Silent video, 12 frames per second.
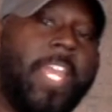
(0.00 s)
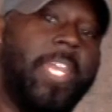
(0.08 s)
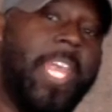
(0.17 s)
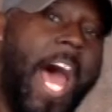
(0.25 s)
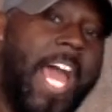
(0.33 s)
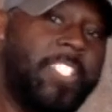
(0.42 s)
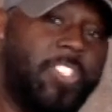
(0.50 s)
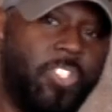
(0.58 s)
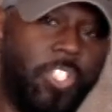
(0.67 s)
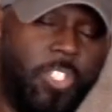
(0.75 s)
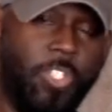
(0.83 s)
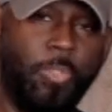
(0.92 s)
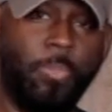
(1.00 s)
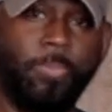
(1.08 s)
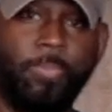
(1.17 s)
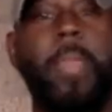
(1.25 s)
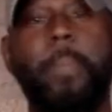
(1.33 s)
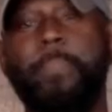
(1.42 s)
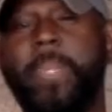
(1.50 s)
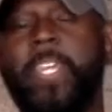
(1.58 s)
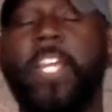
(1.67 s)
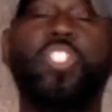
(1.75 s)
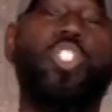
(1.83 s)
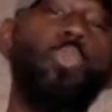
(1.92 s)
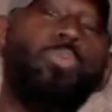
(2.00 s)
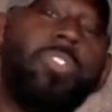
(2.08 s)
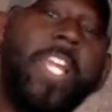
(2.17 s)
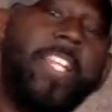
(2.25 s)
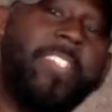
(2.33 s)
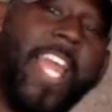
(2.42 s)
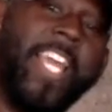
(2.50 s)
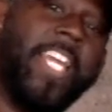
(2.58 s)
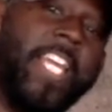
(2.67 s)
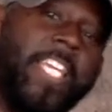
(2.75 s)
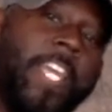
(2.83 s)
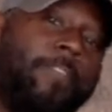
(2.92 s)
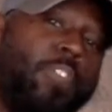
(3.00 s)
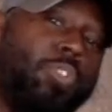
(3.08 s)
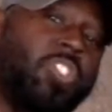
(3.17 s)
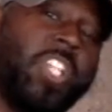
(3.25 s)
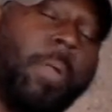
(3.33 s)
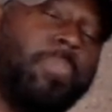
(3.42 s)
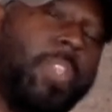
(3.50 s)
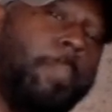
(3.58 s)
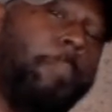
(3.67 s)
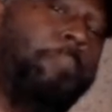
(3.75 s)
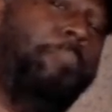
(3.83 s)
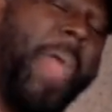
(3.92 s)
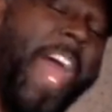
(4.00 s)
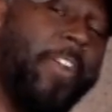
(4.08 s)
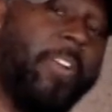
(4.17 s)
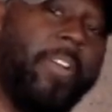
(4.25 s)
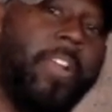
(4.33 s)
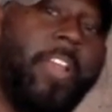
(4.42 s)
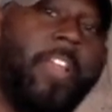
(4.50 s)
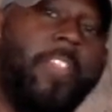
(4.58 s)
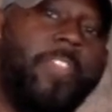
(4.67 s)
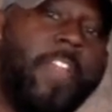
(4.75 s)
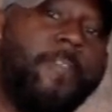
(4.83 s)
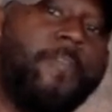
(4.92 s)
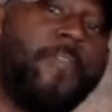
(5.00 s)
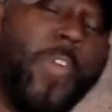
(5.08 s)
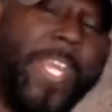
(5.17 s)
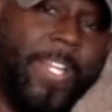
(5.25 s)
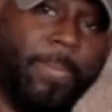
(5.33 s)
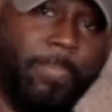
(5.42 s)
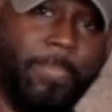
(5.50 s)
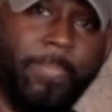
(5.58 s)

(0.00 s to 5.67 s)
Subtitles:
lies to you because you think they can give you something better than freedom.